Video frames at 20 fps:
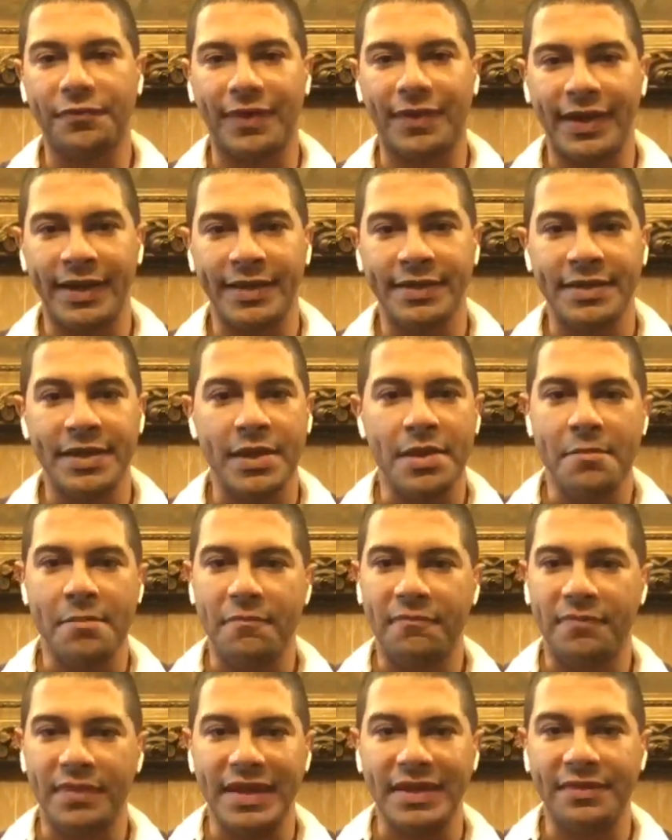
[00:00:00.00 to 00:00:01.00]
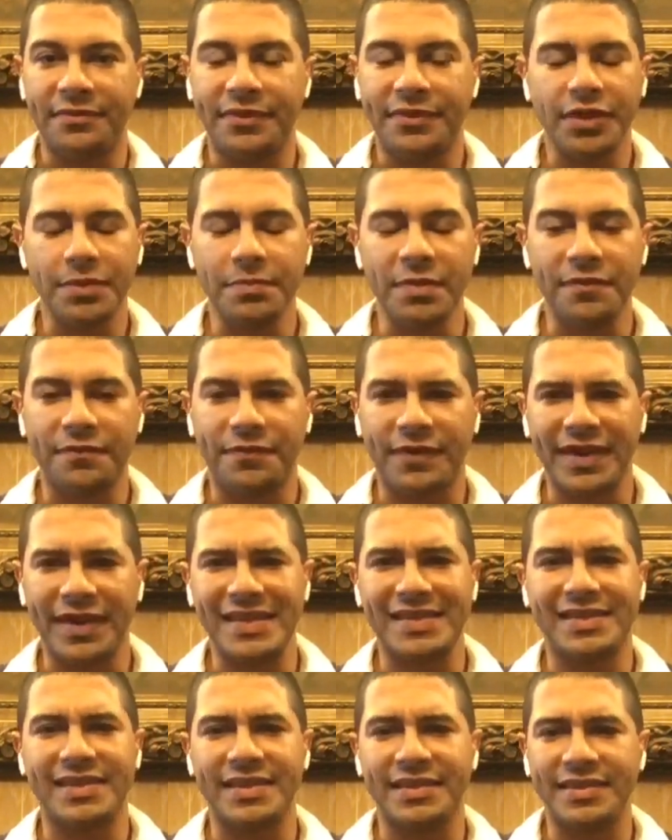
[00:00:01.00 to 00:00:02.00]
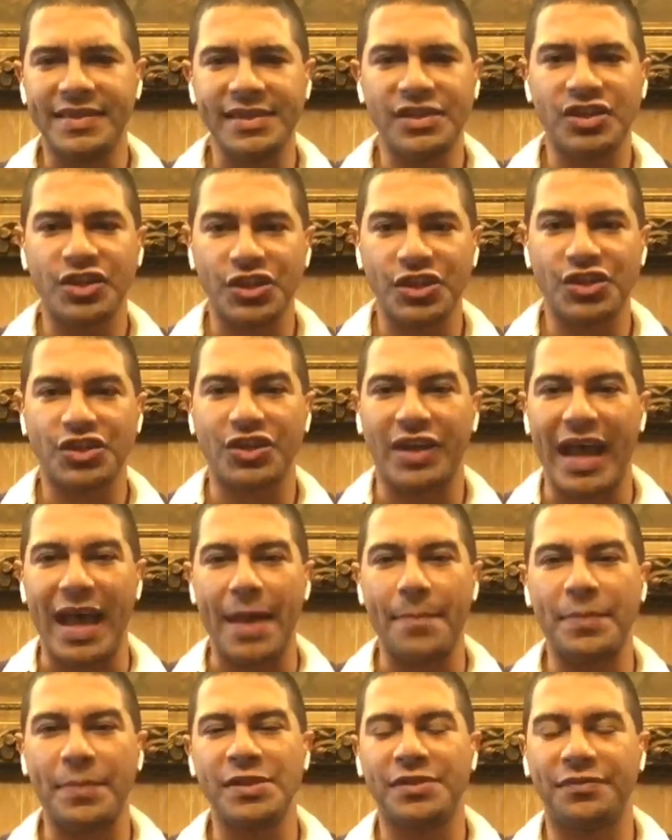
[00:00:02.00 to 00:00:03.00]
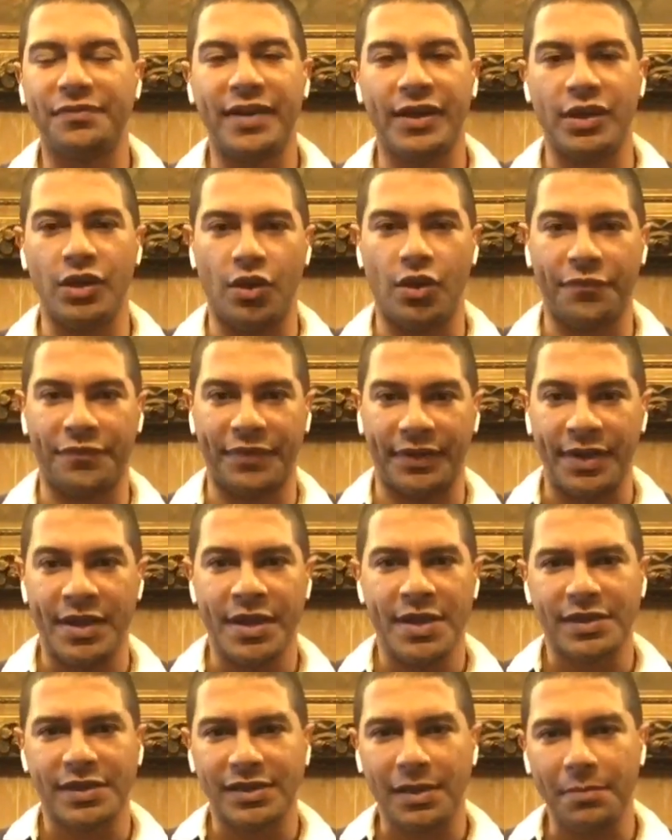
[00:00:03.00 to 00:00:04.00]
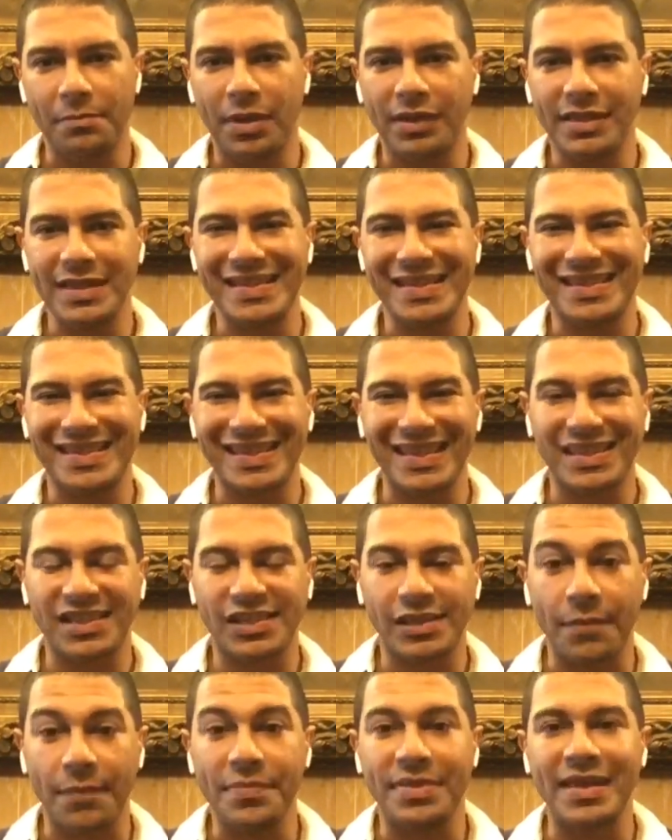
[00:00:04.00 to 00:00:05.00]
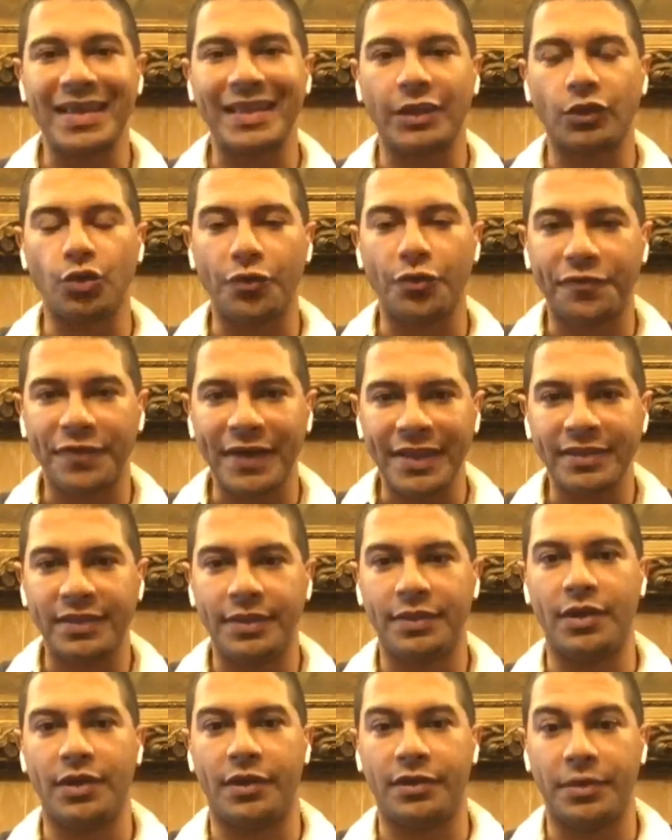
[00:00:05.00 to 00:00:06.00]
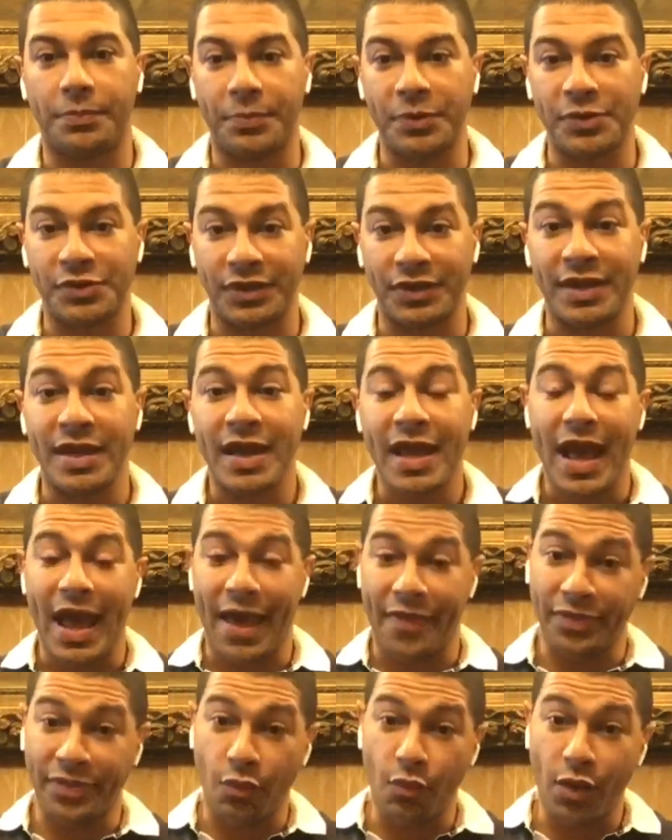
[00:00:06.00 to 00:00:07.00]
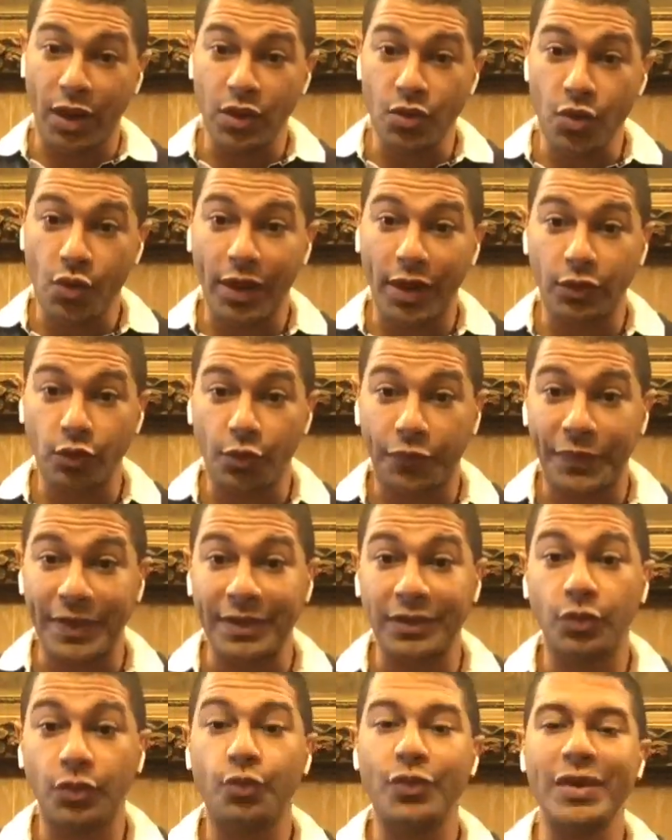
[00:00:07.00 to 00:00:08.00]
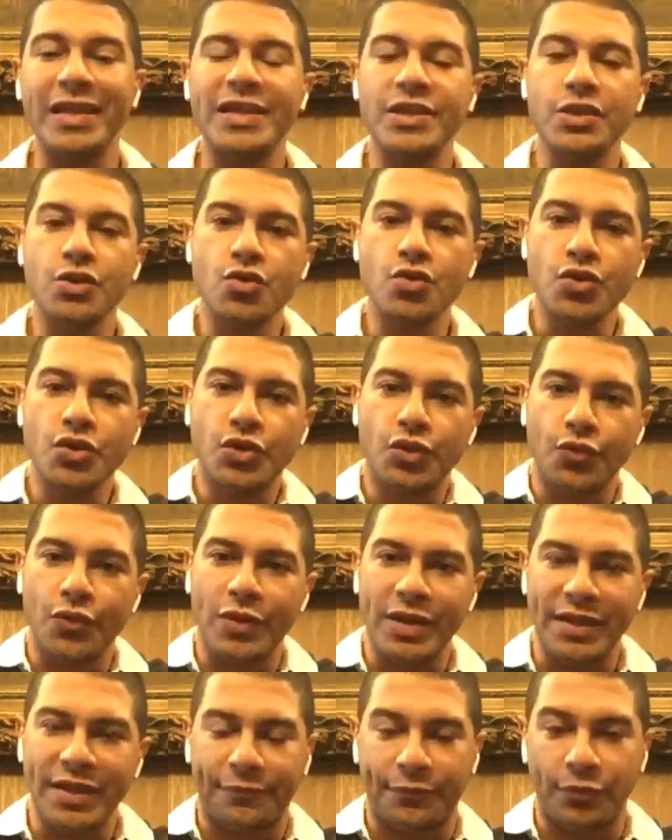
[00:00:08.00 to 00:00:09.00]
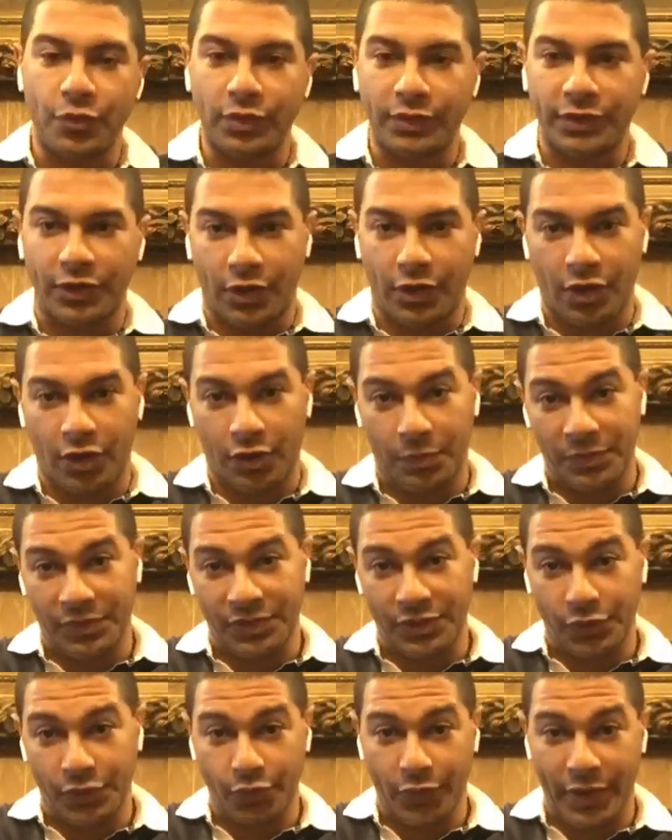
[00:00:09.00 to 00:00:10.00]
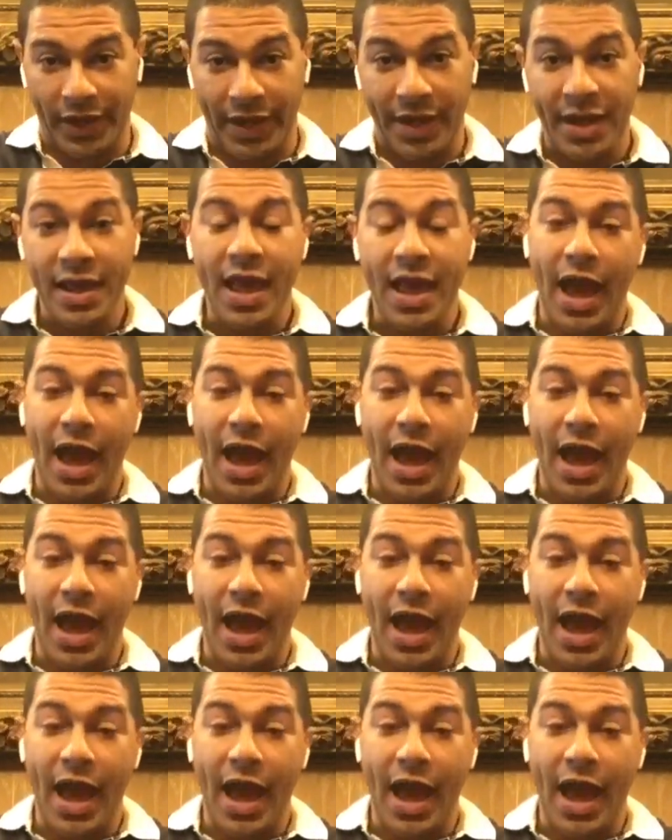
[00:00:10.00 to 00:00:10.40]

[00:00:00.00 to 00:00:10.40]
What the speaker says: find in verbal fights that this gesture happens very often. Somebody said something that offended the other person, and the one who got offended will usually fold their arms this way.